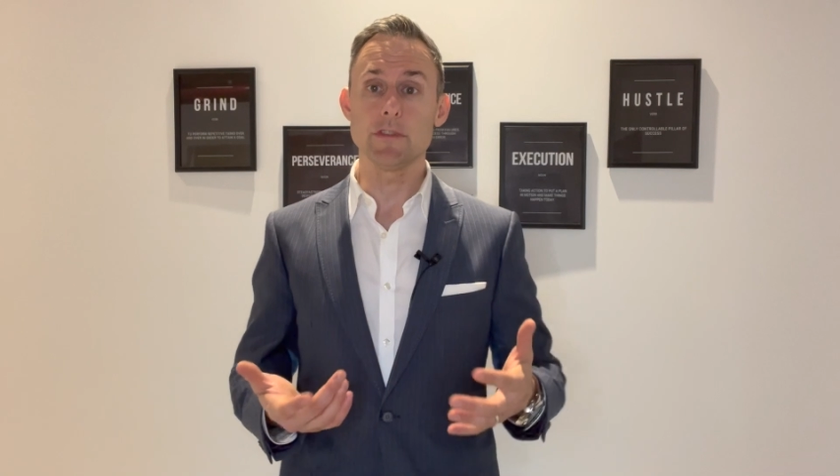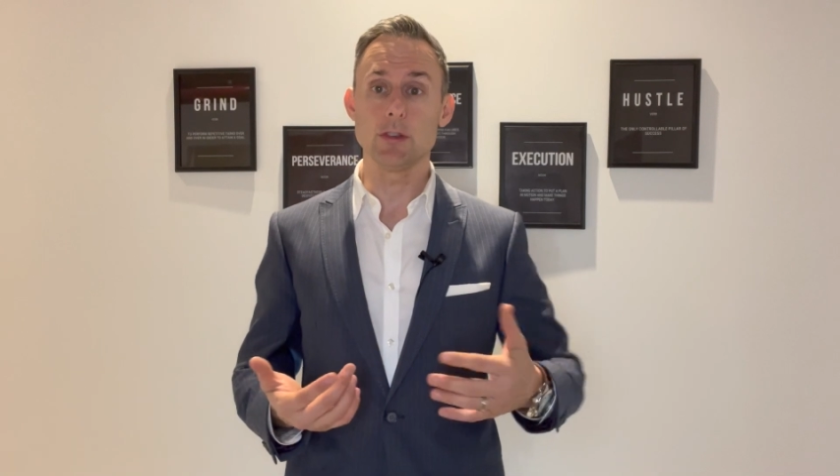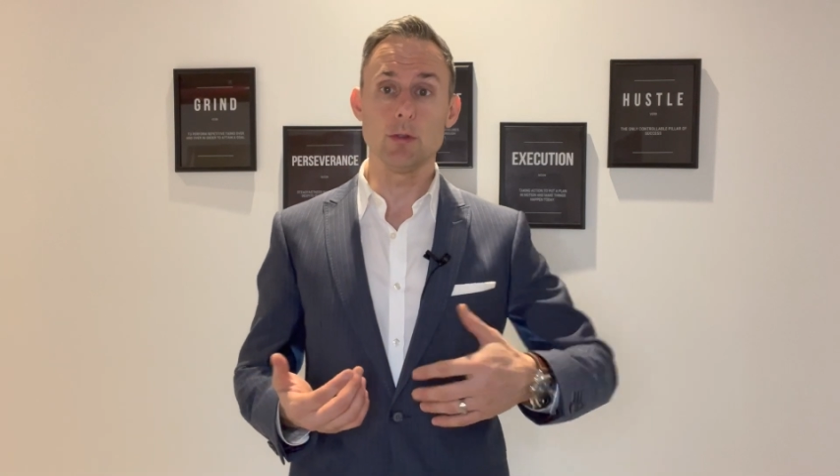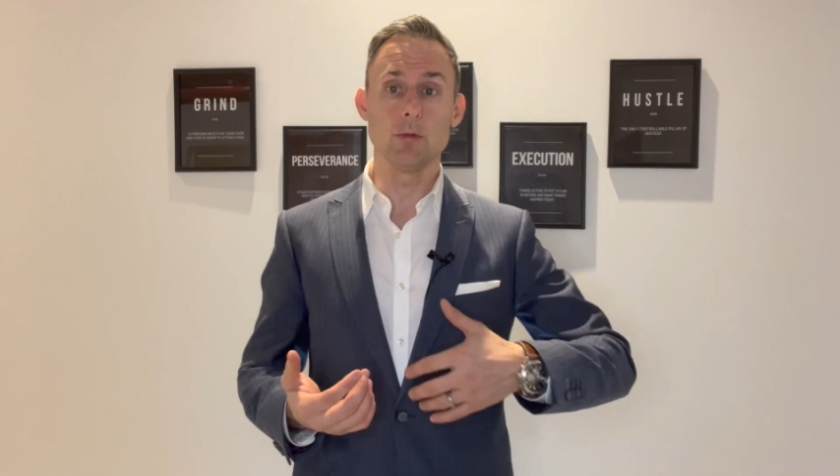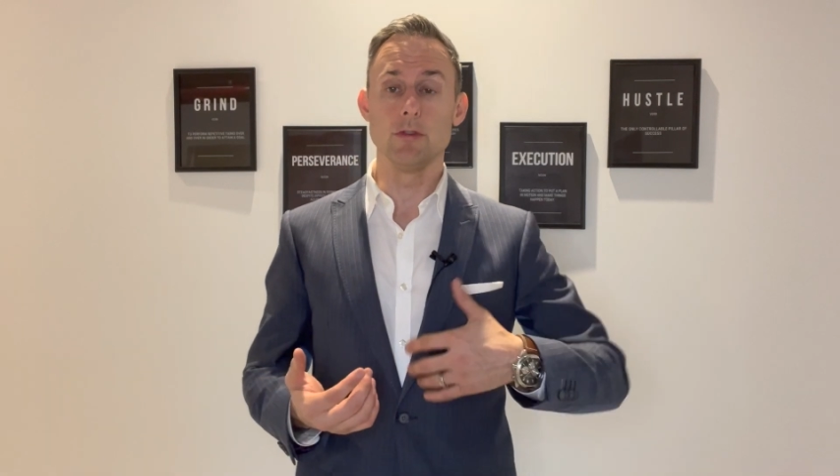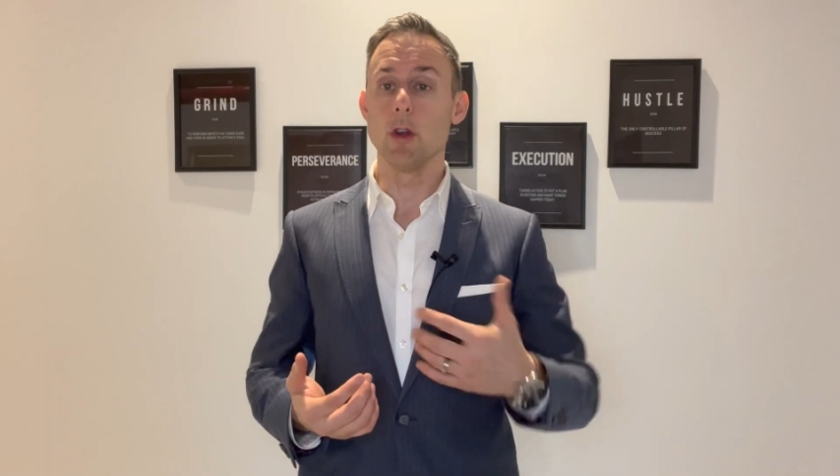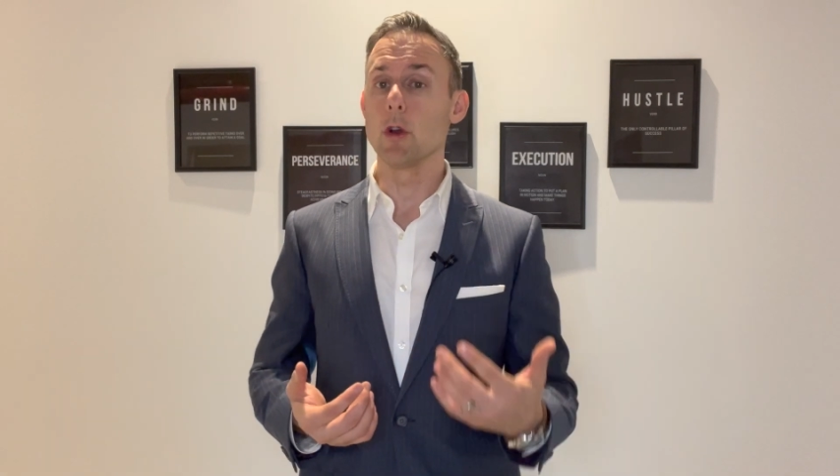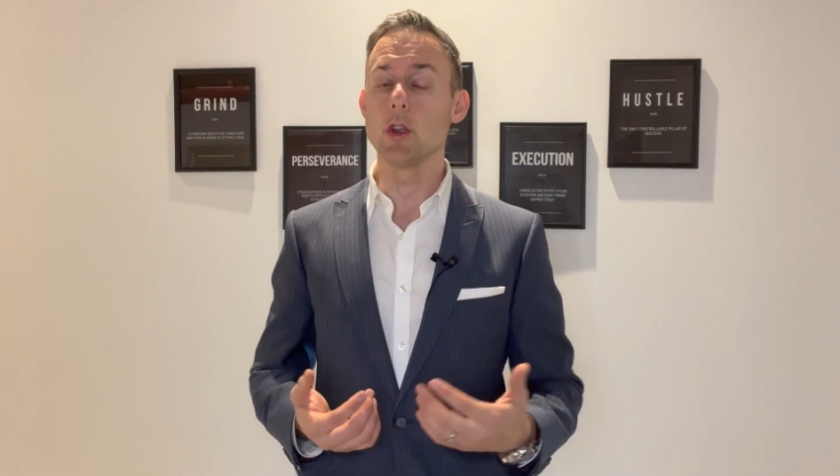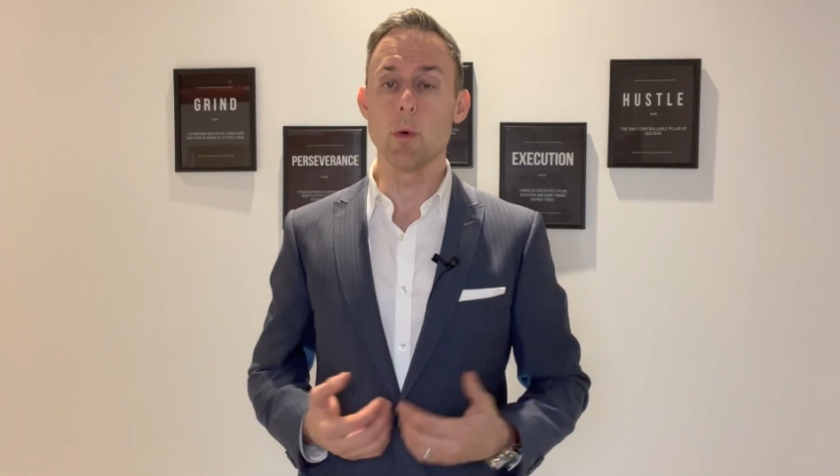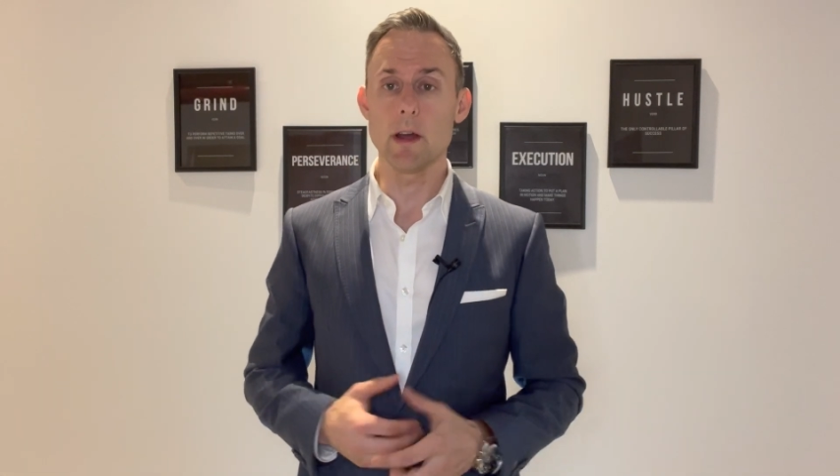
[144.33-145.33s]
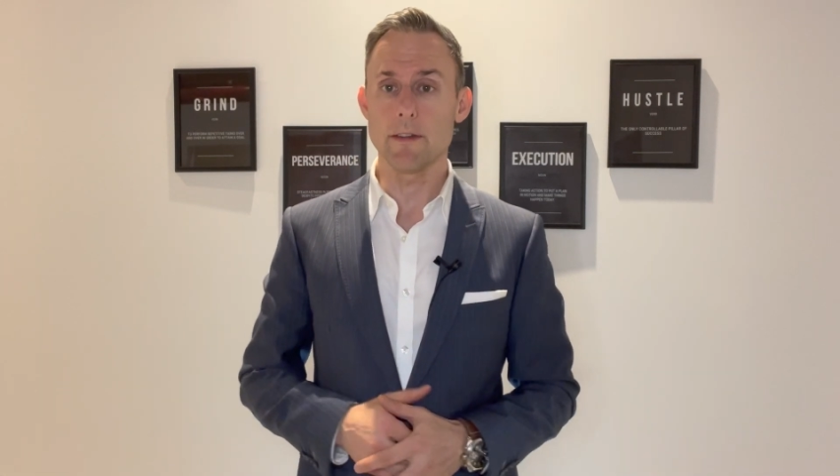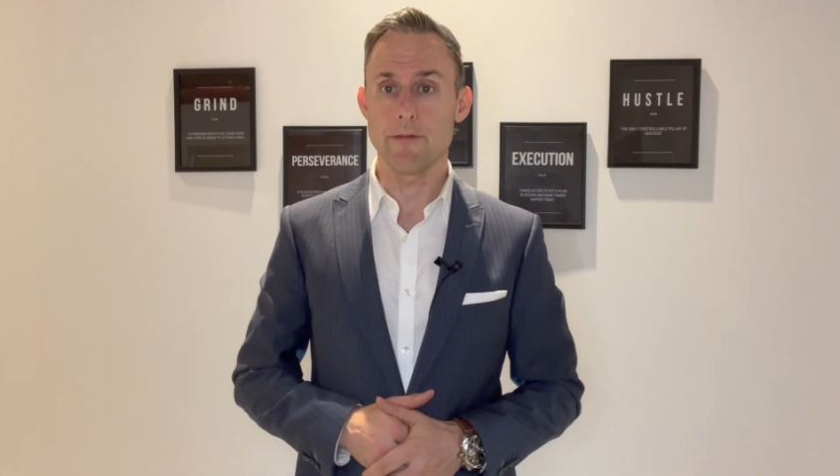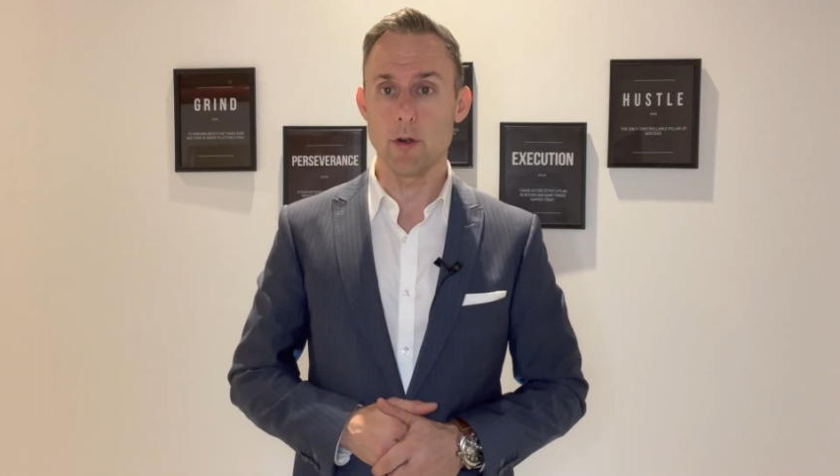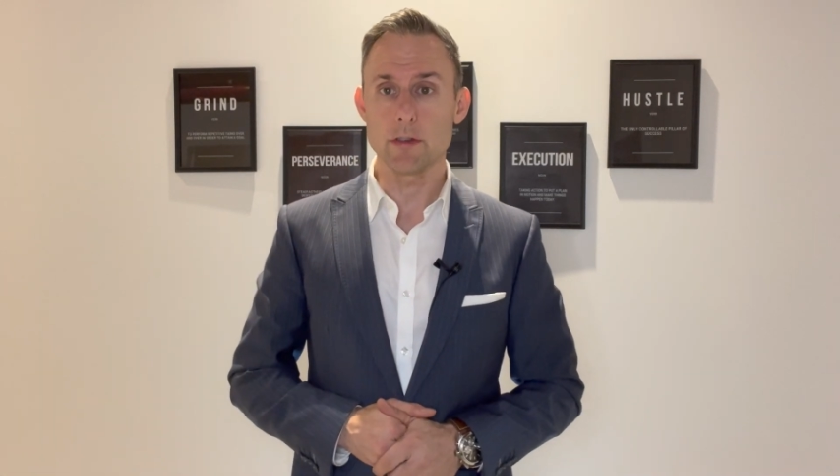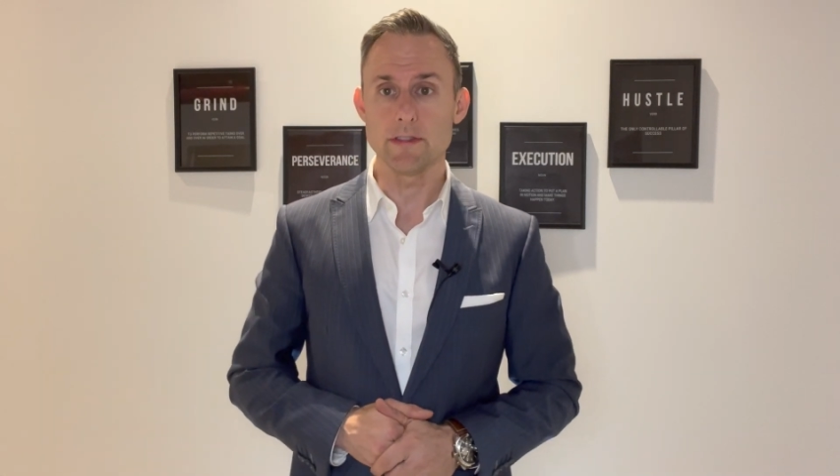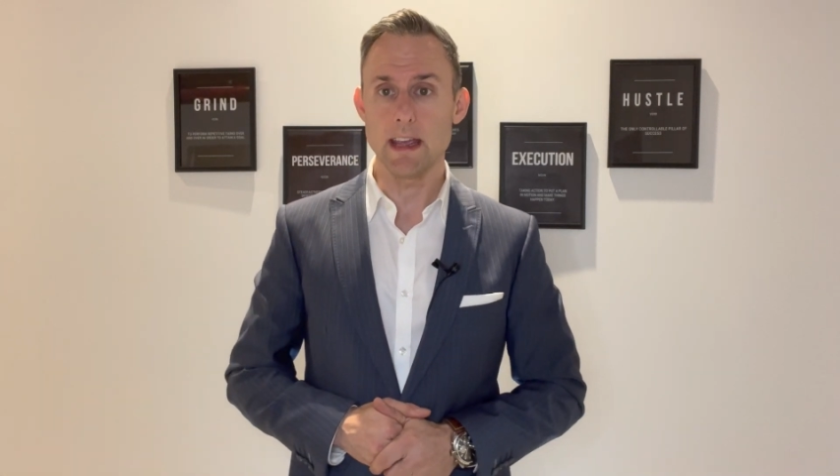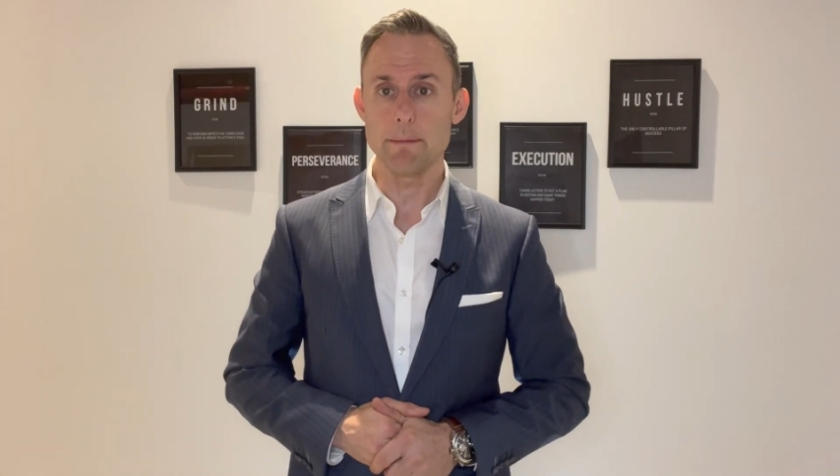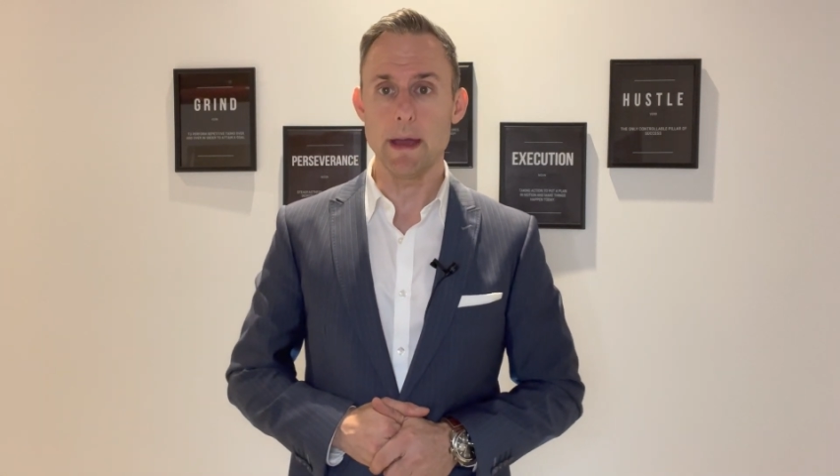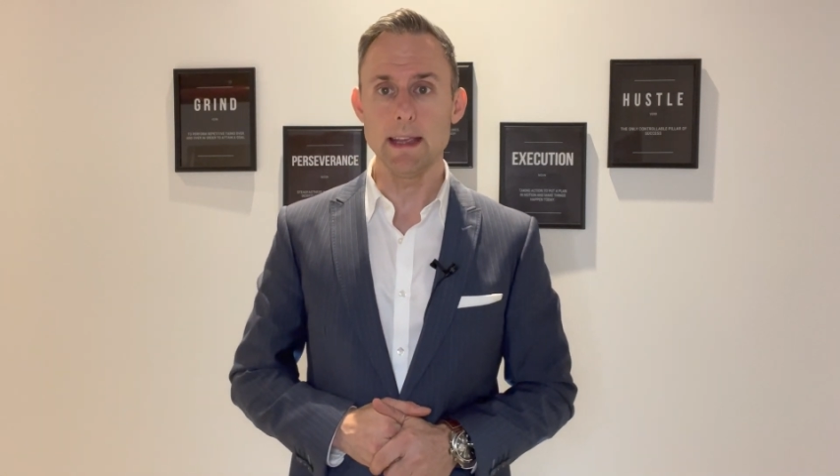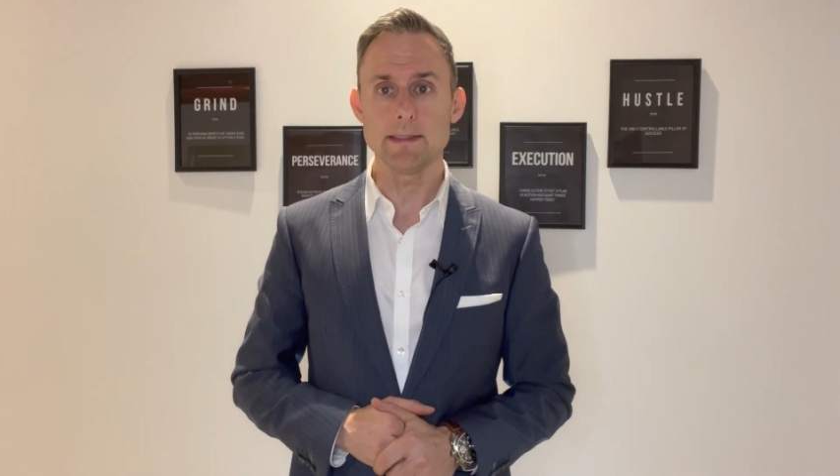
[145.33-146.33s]
to know you on a first name
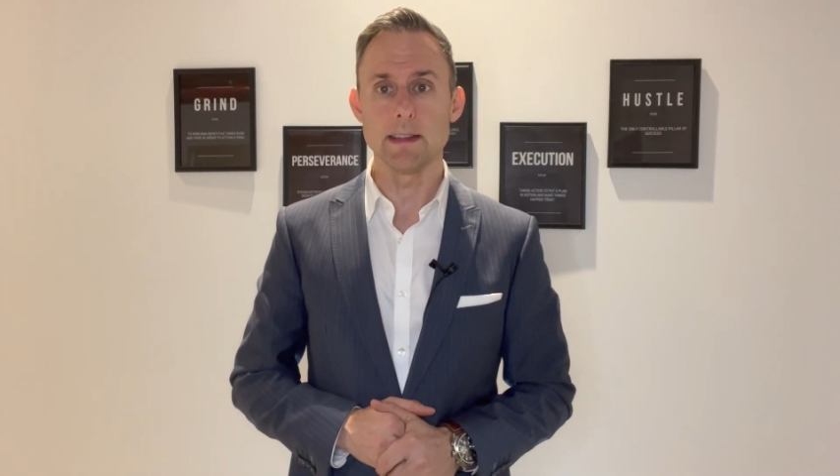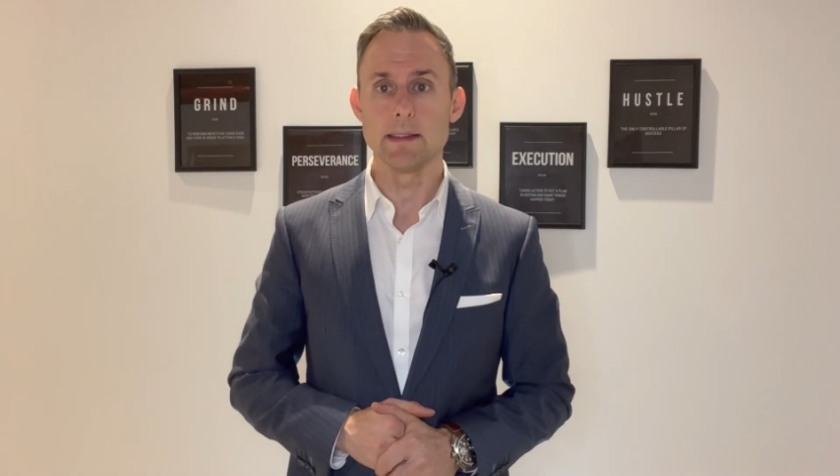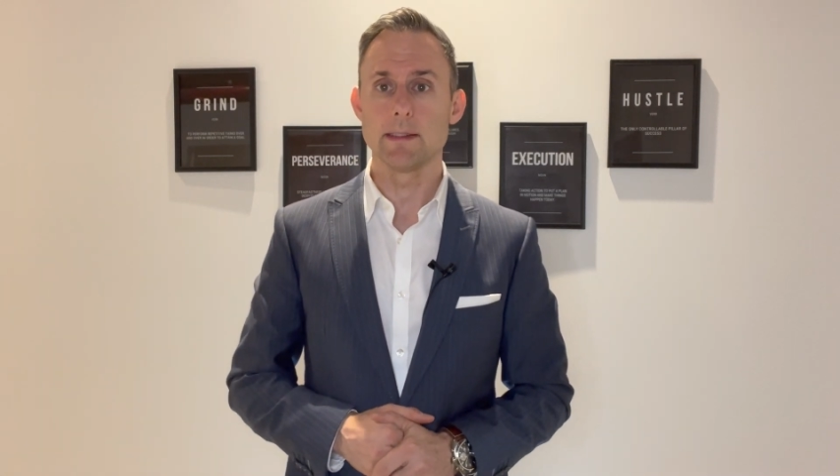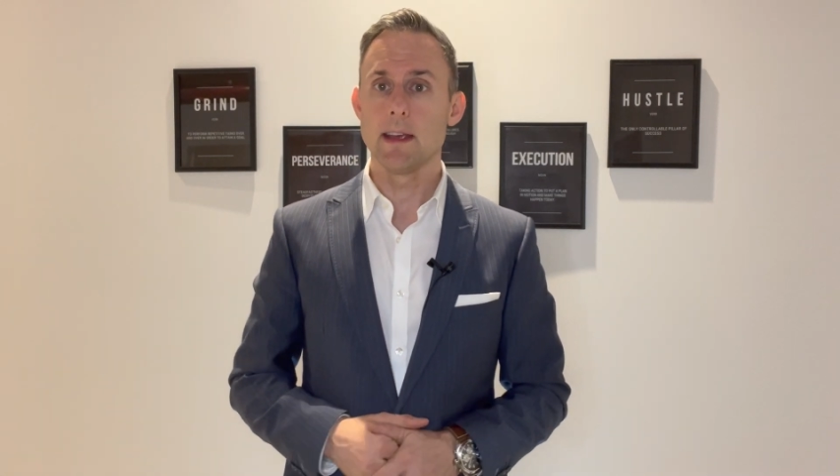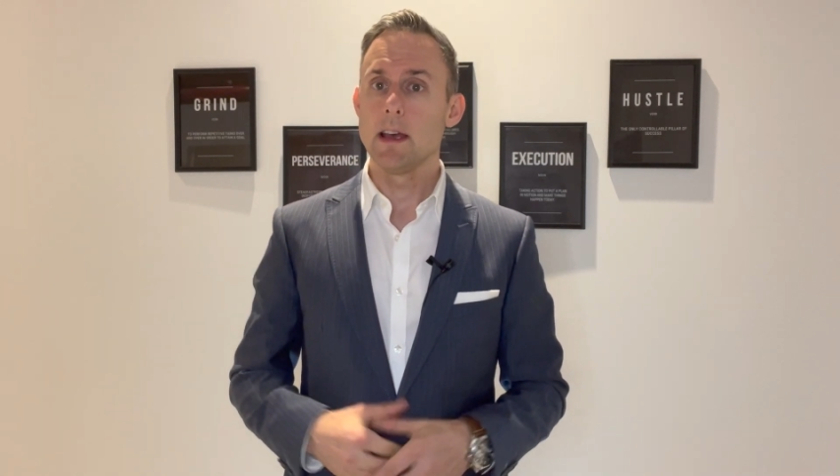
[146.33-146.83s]
basis.